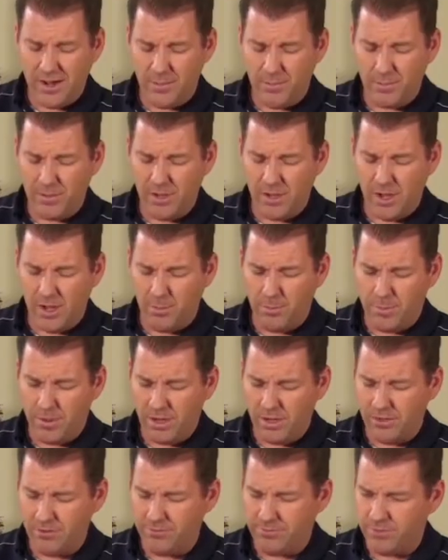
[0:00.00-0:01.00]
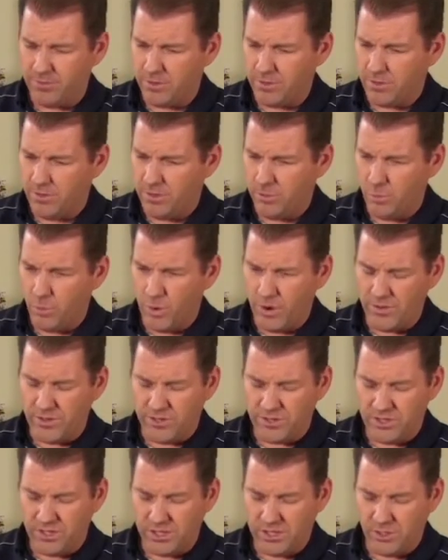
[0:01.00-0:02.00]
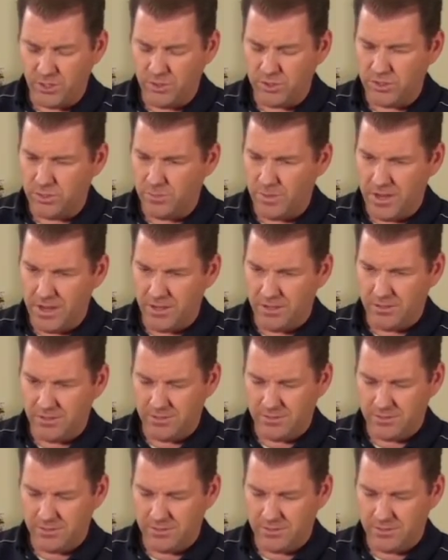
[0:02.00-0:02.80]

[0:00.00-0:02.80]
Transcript: up above where the stick used to be.